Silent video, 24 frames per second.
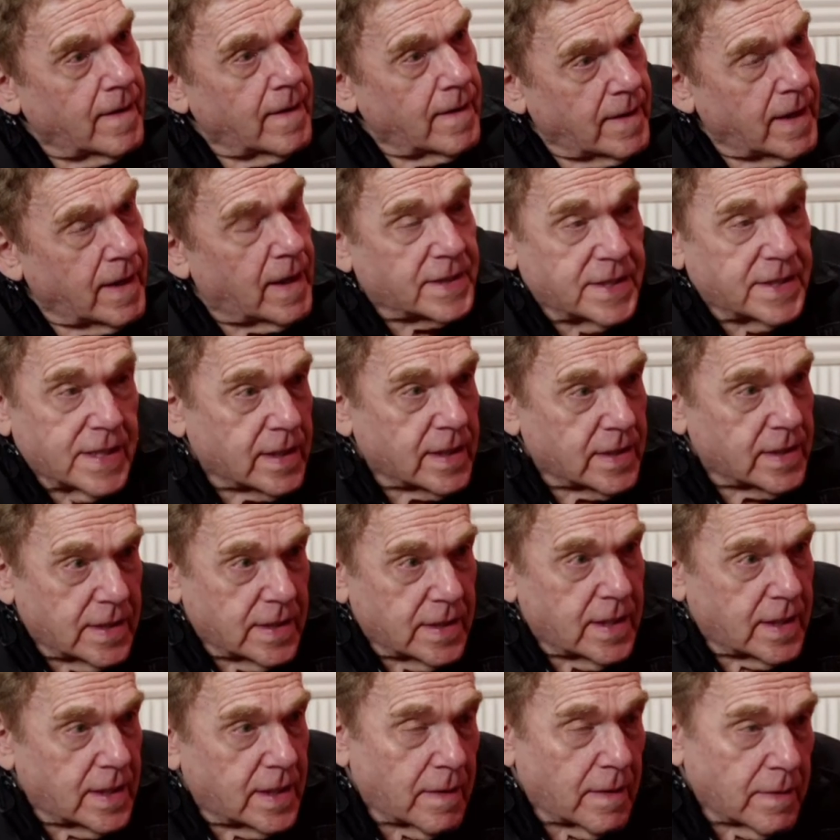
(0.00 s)
Yeah, Second
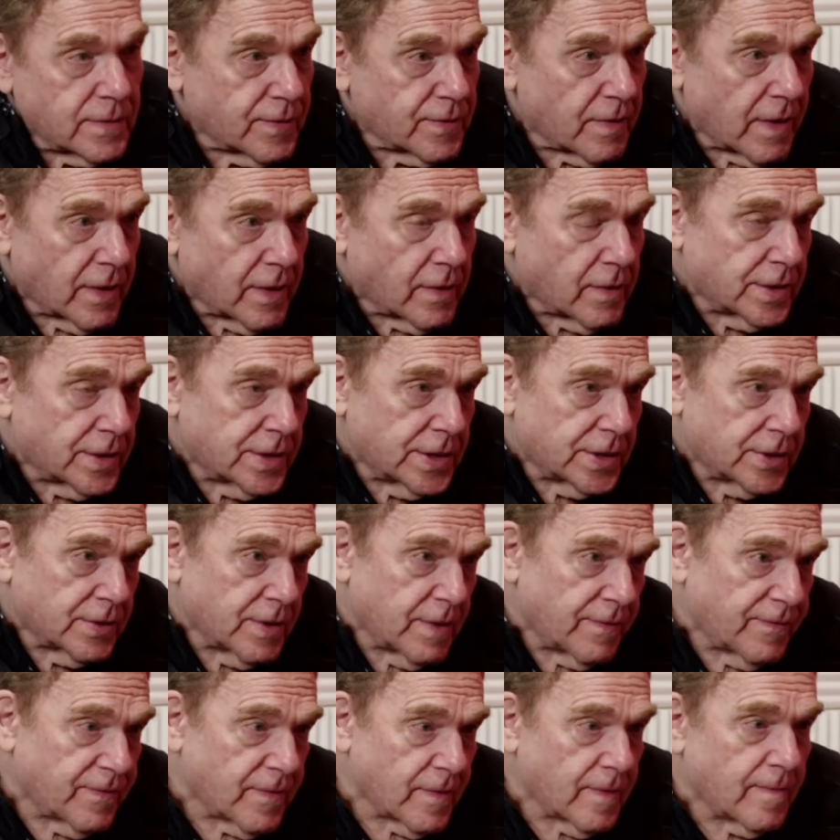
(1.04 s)
City. Yeah, it was right across the
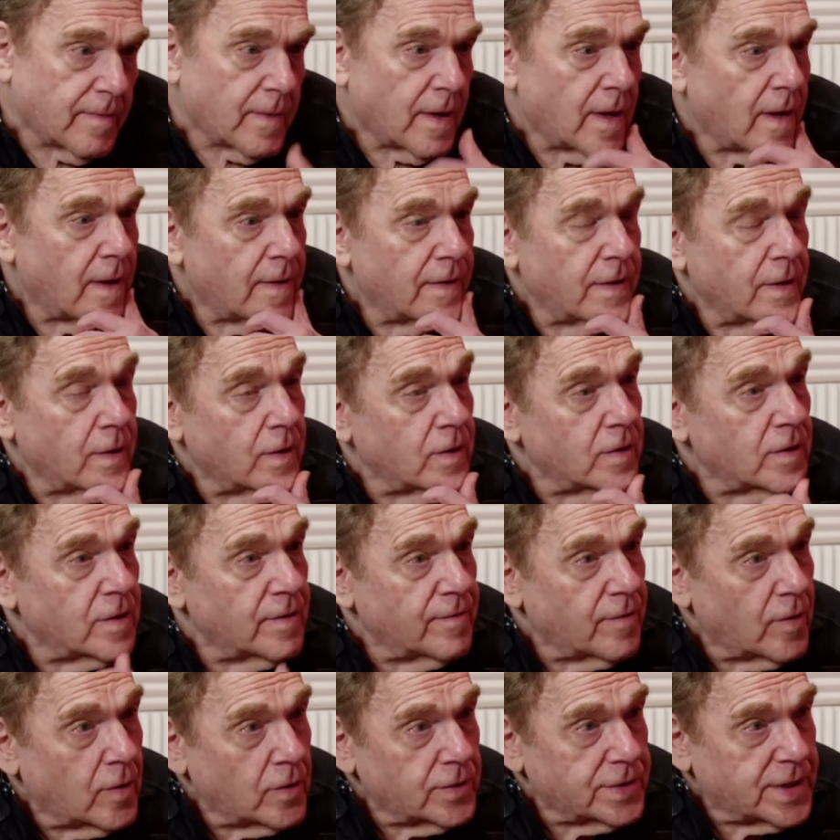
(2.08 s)
street from the Earl
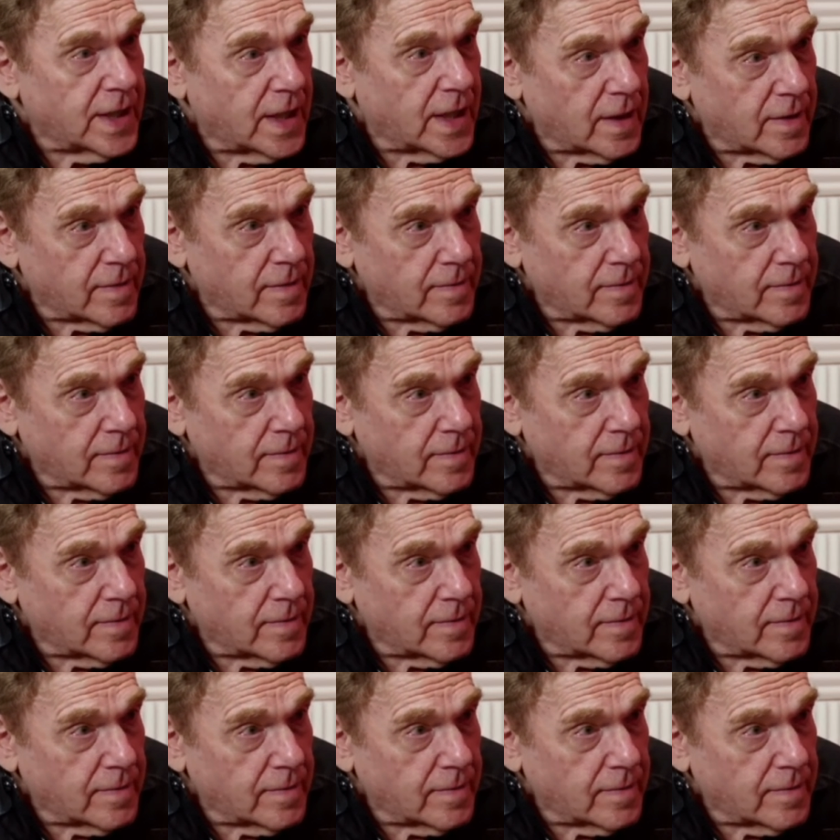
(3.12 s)
of Old Town.